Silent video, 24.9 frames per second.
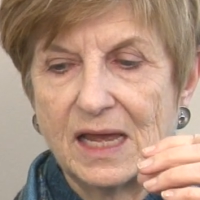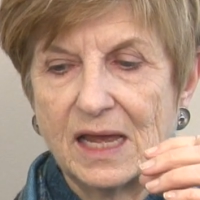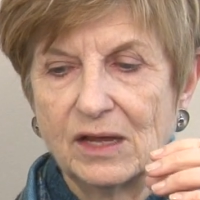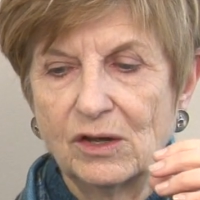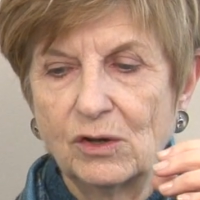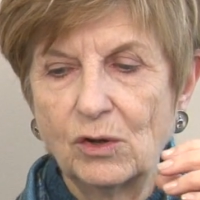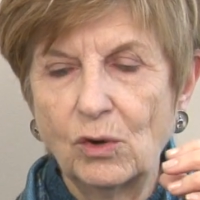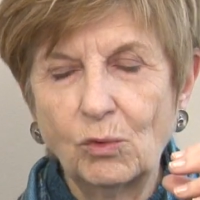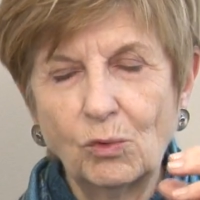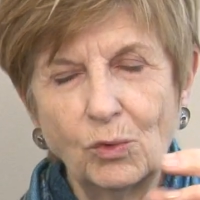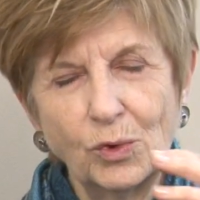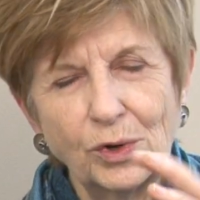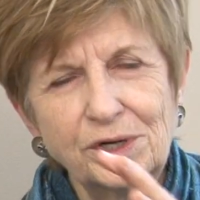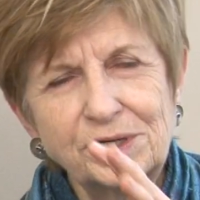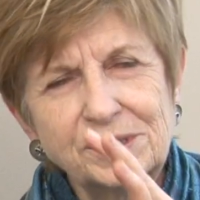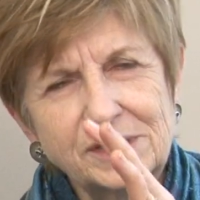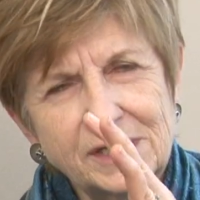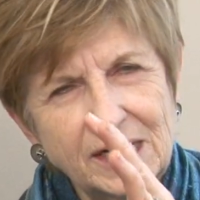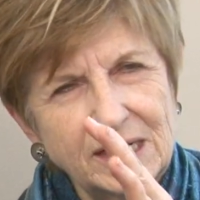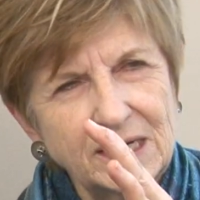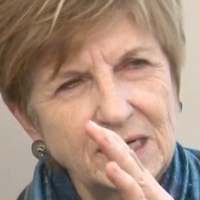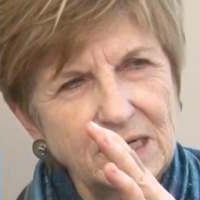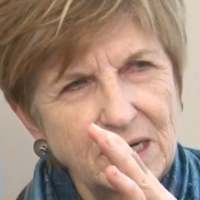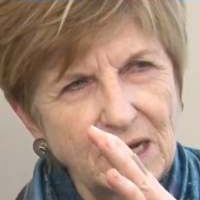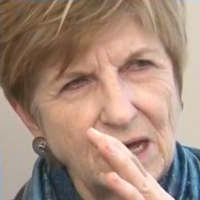
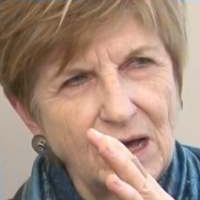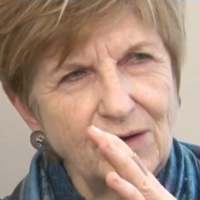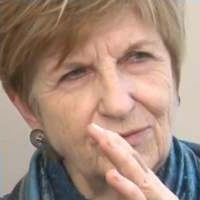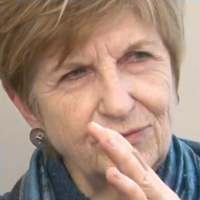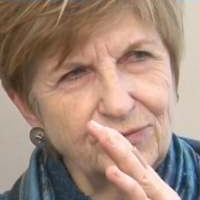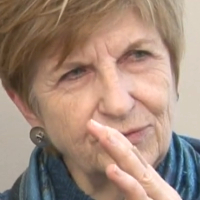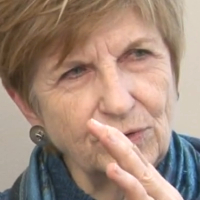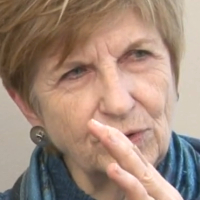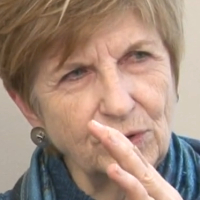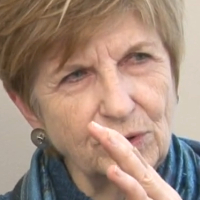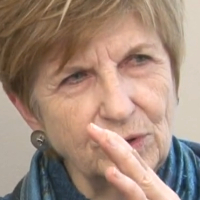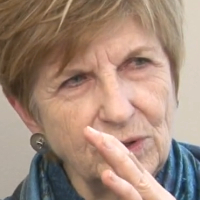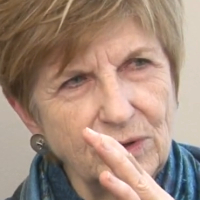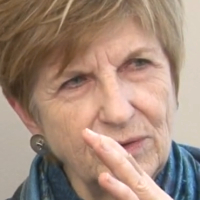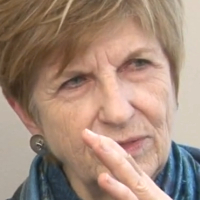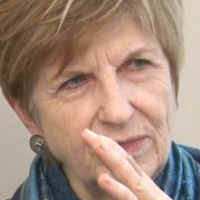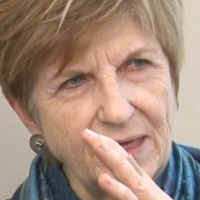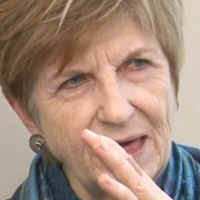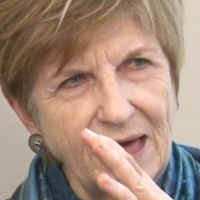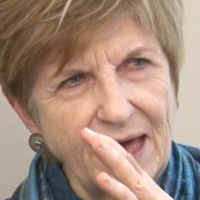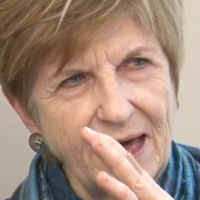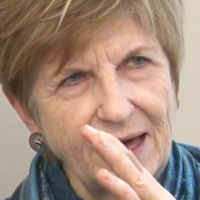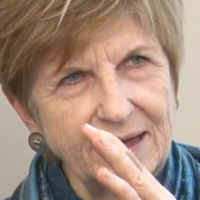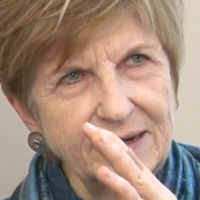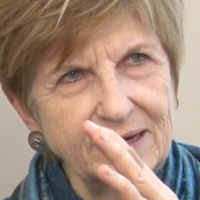coordinated effort
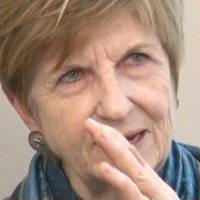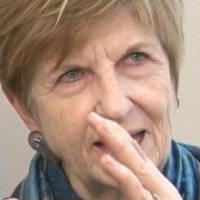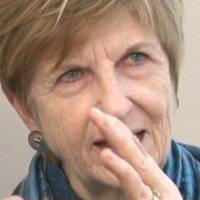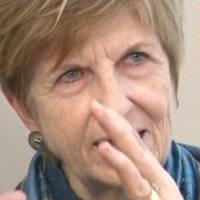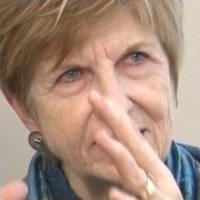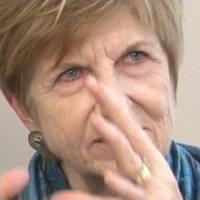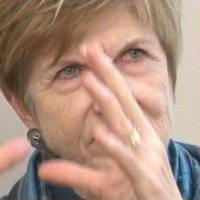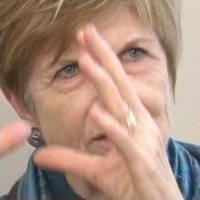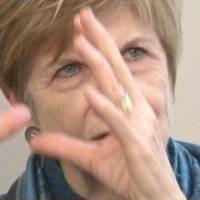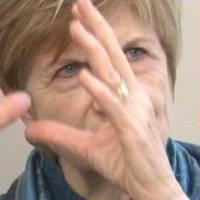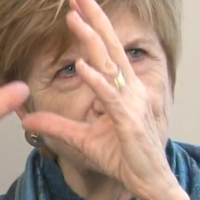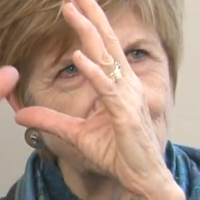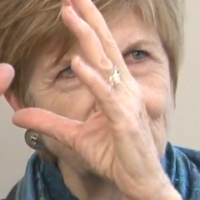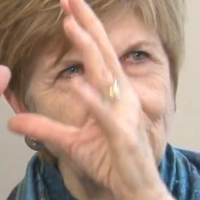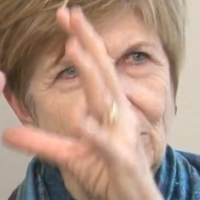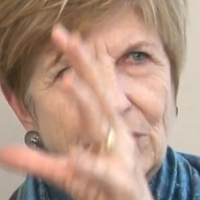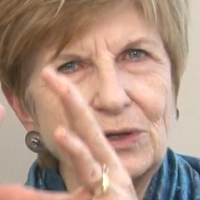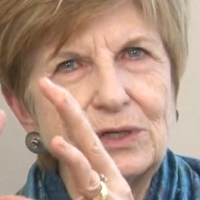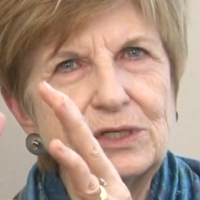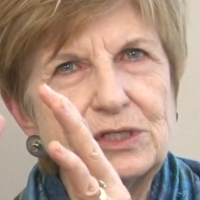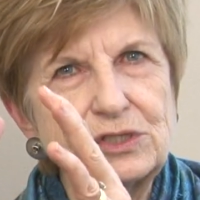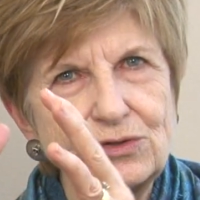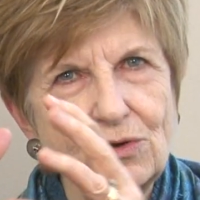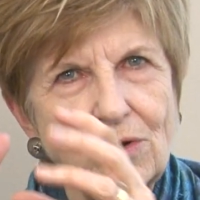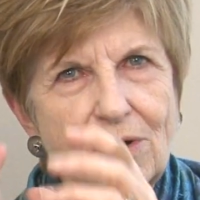that has a
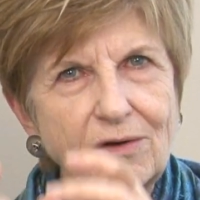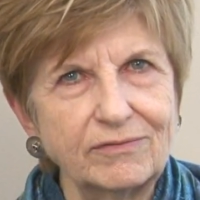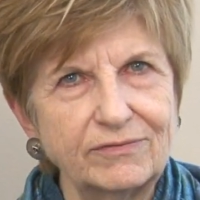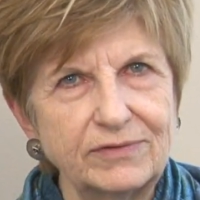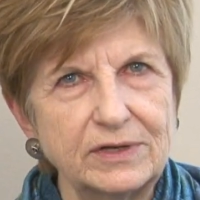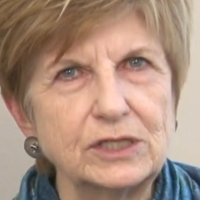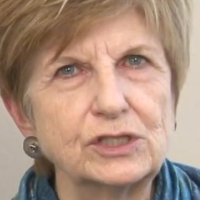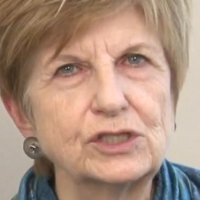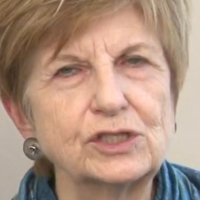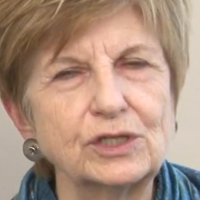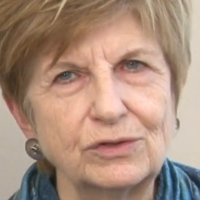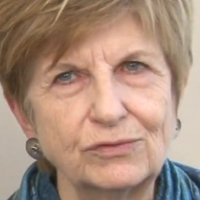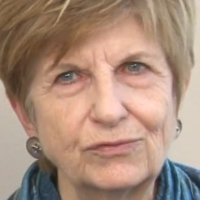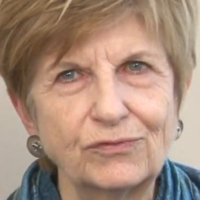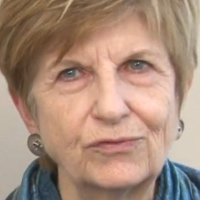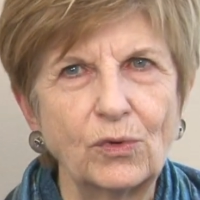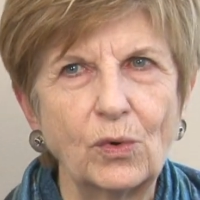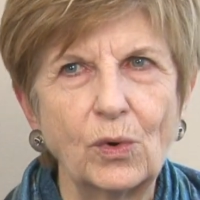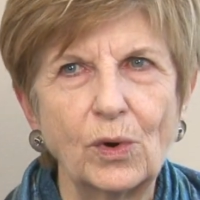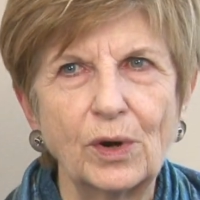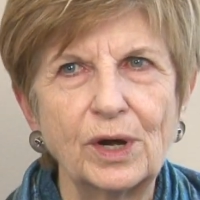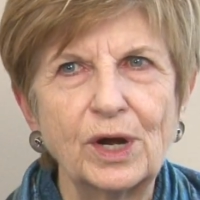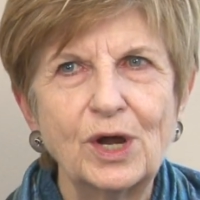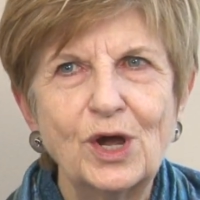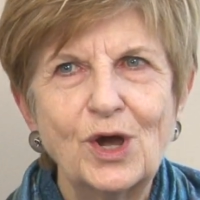very strong vision
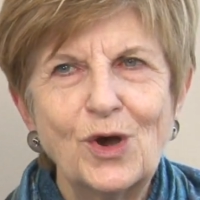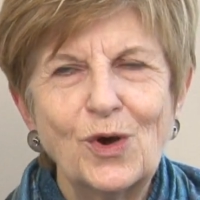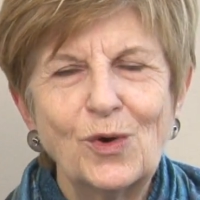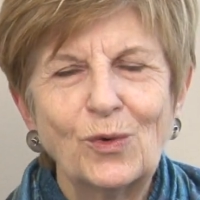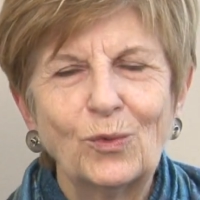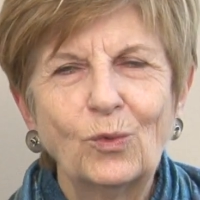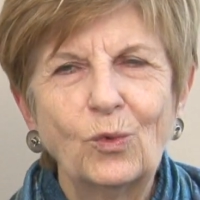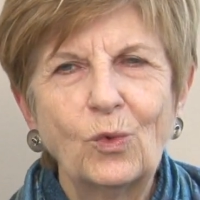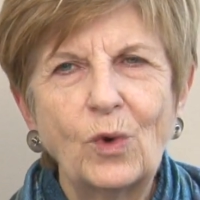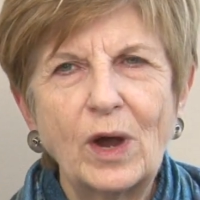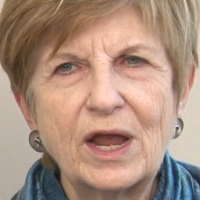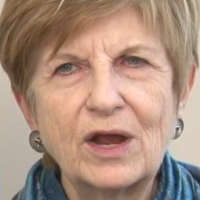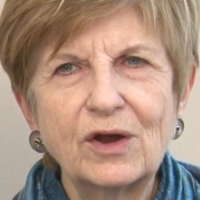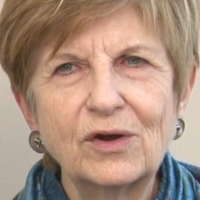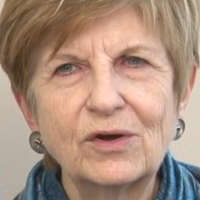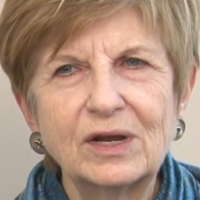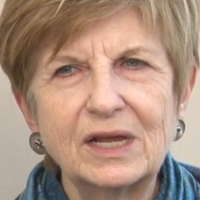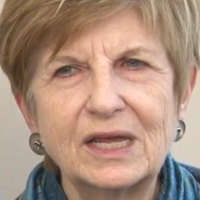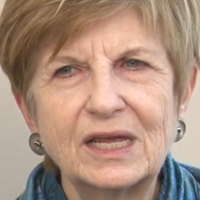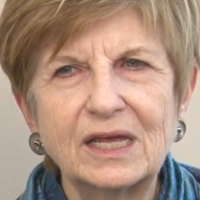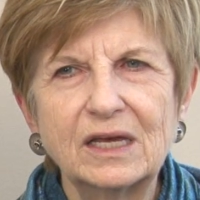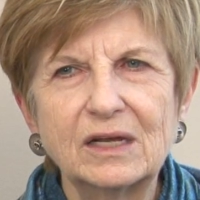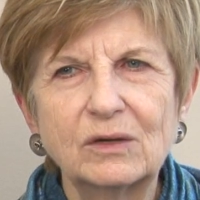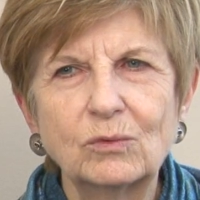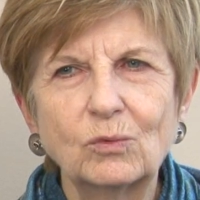for where
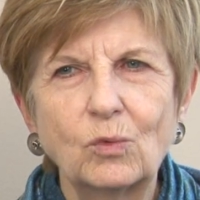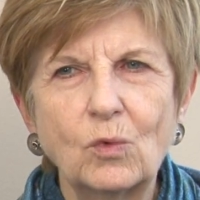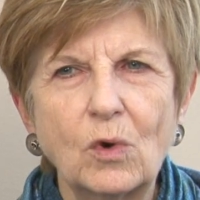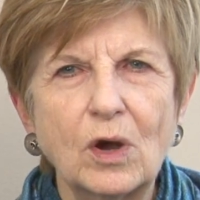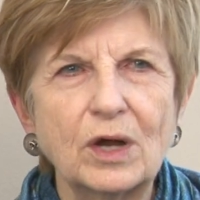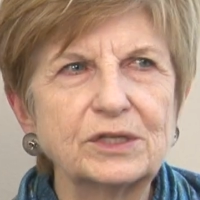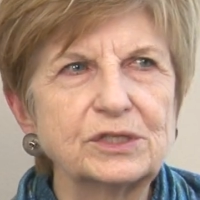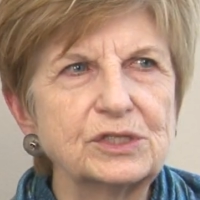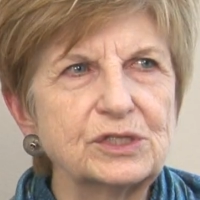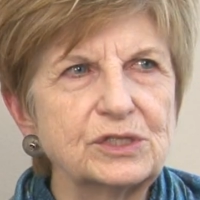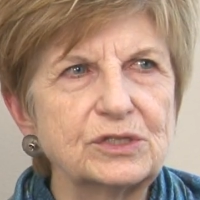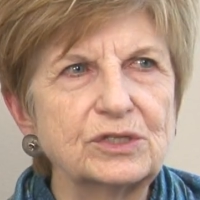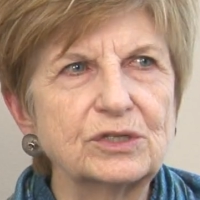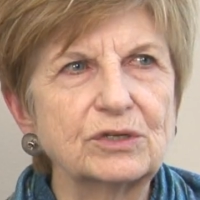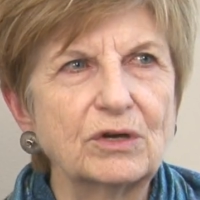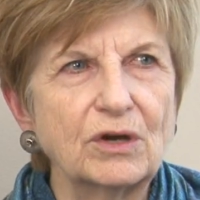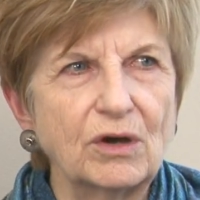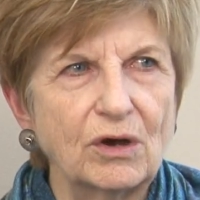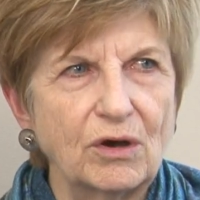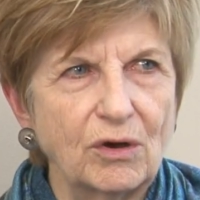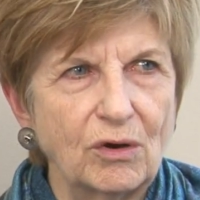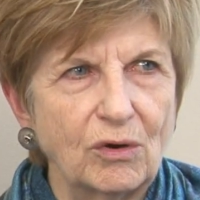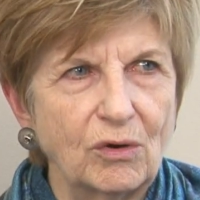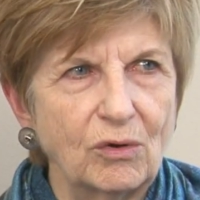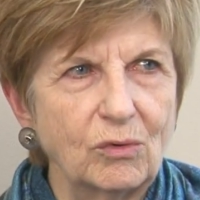it wants to
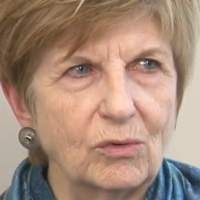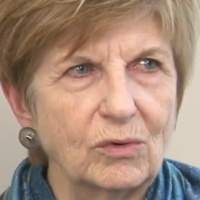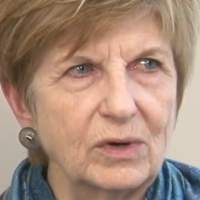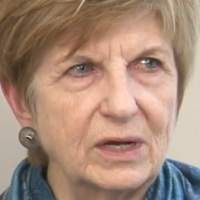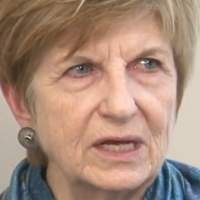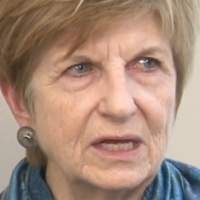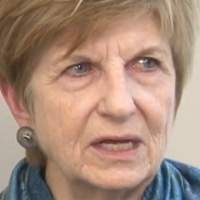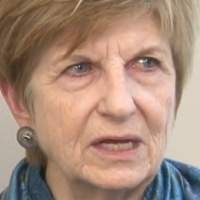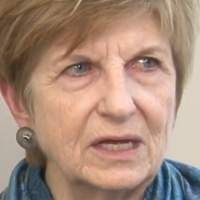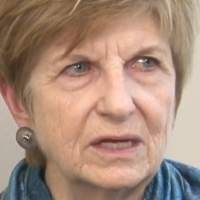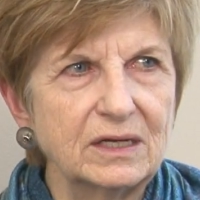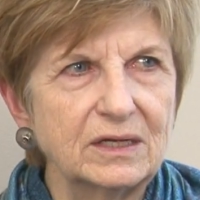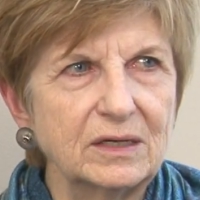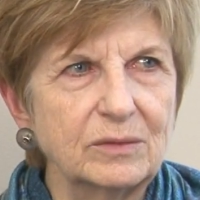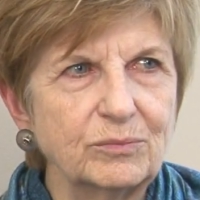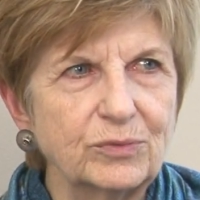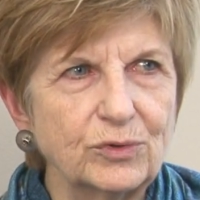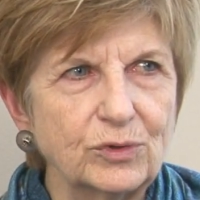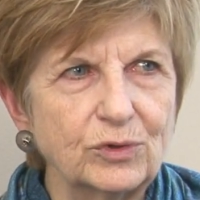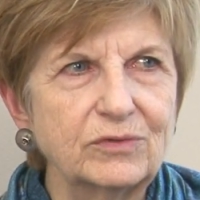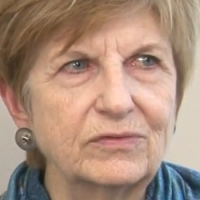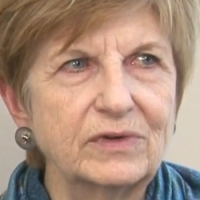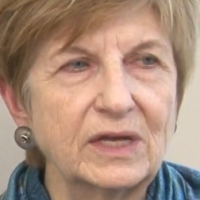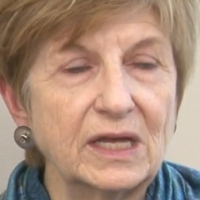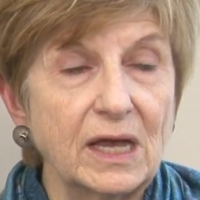go in
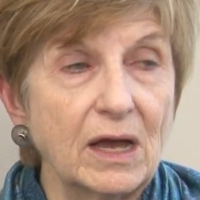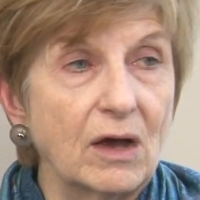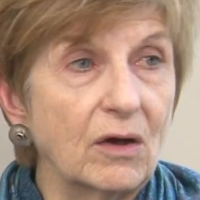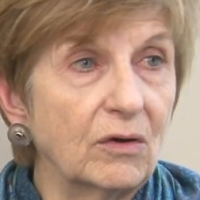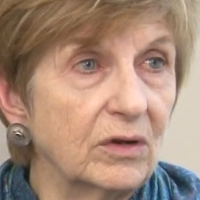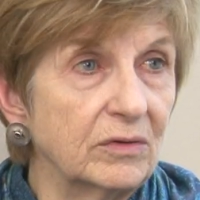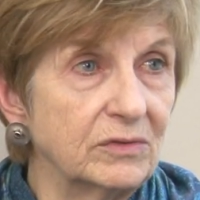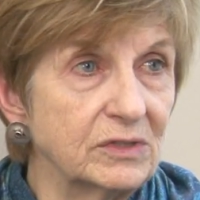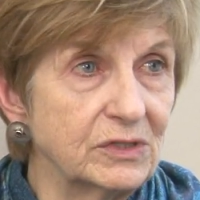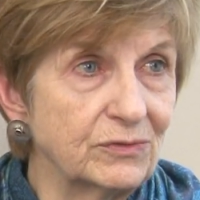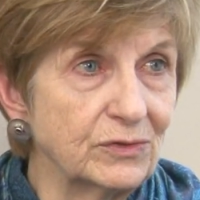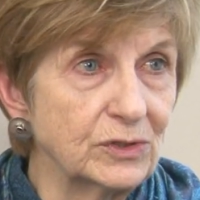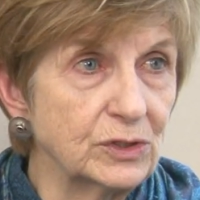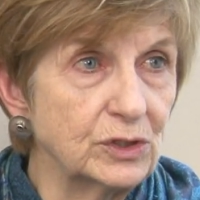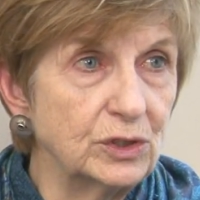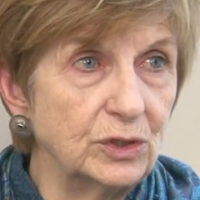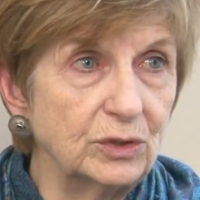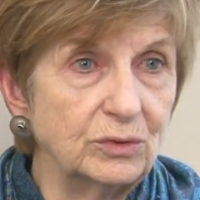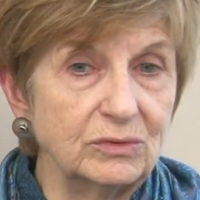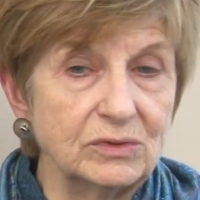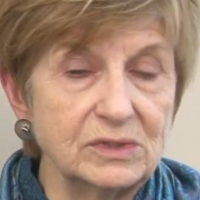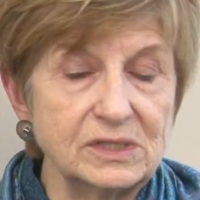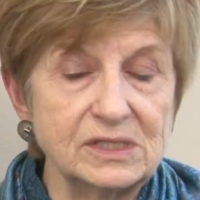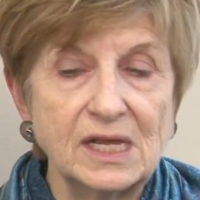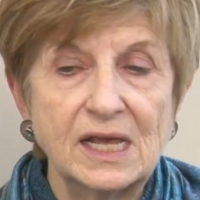improving outcomes for
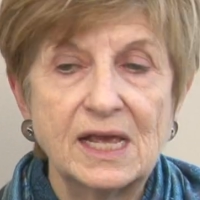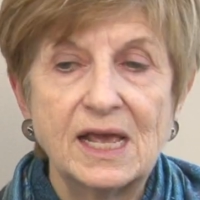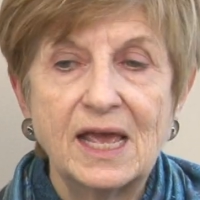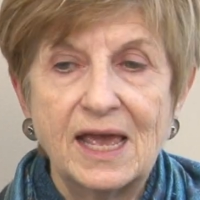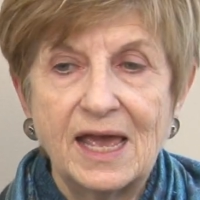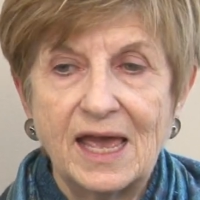students.